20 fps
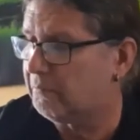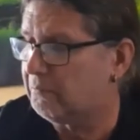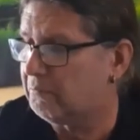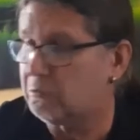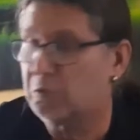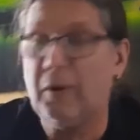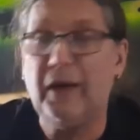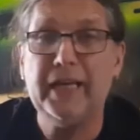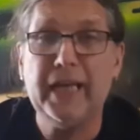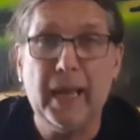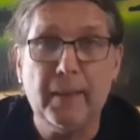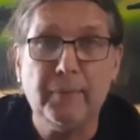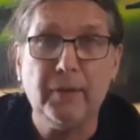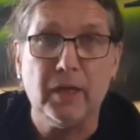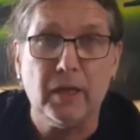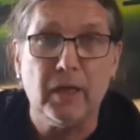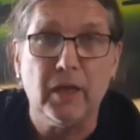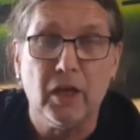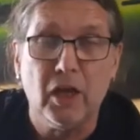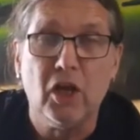I'm quite
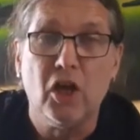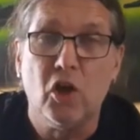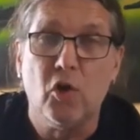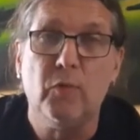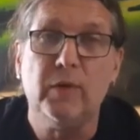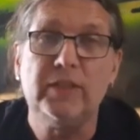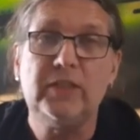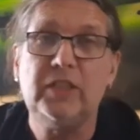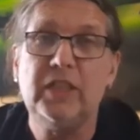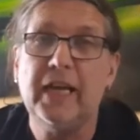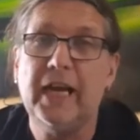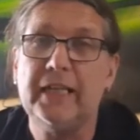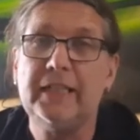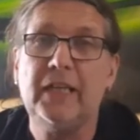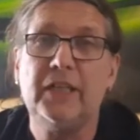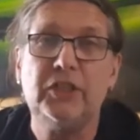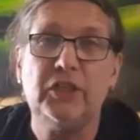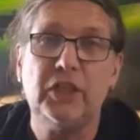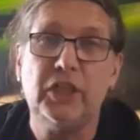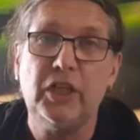happy with the
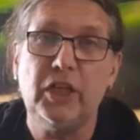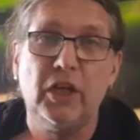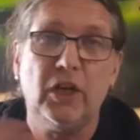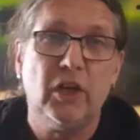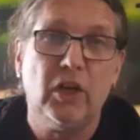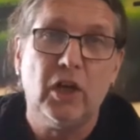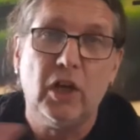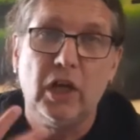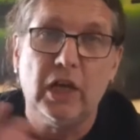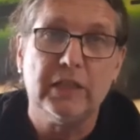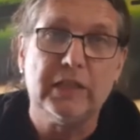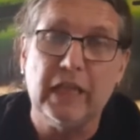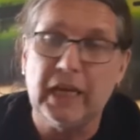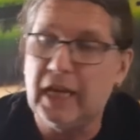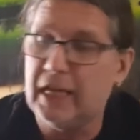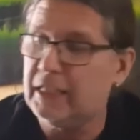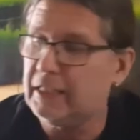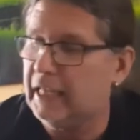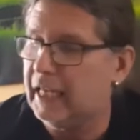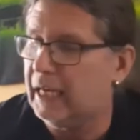energy that
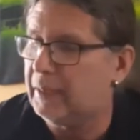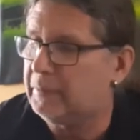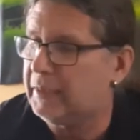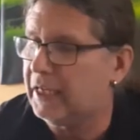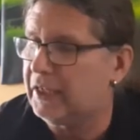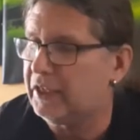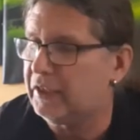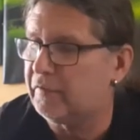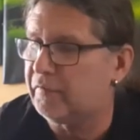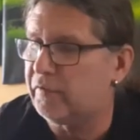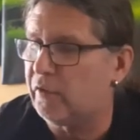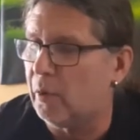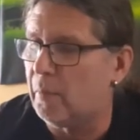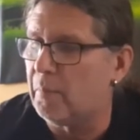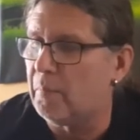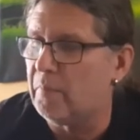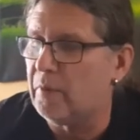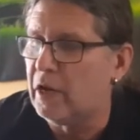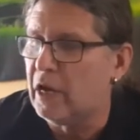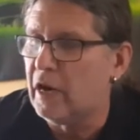I that I'm getting
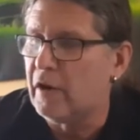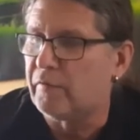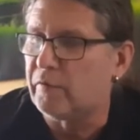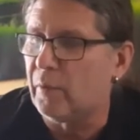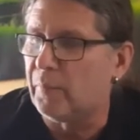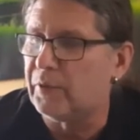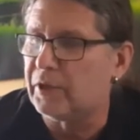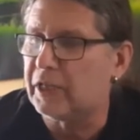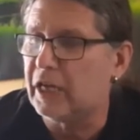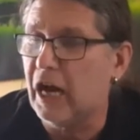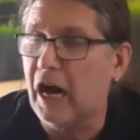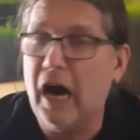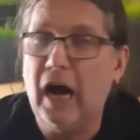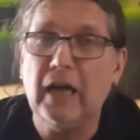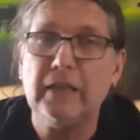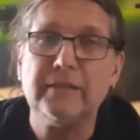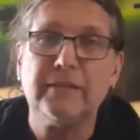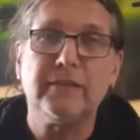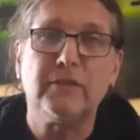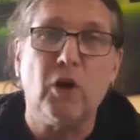from from the
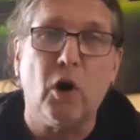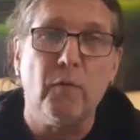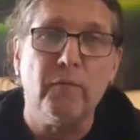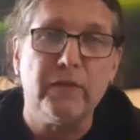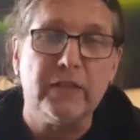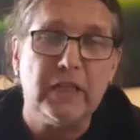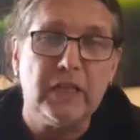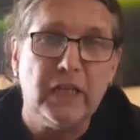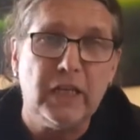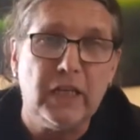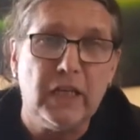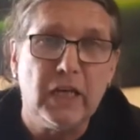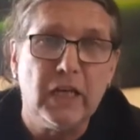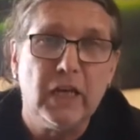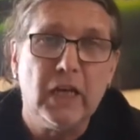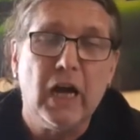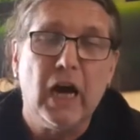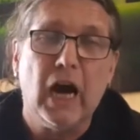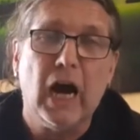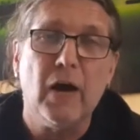cards. Obviously,
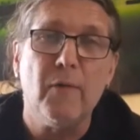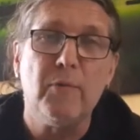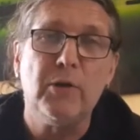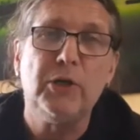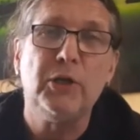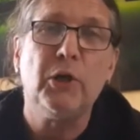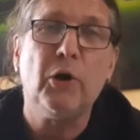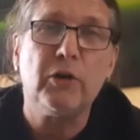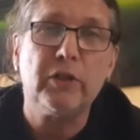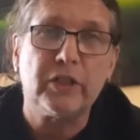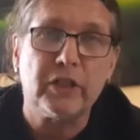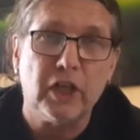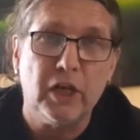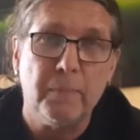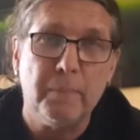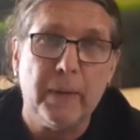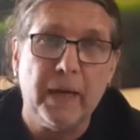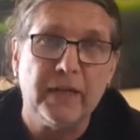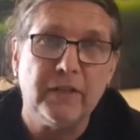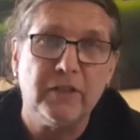I will not
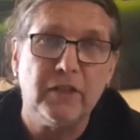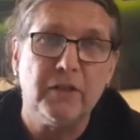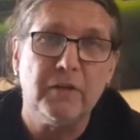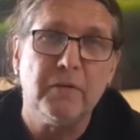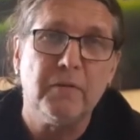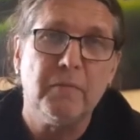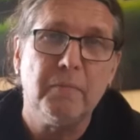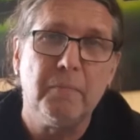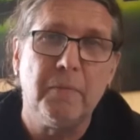abandon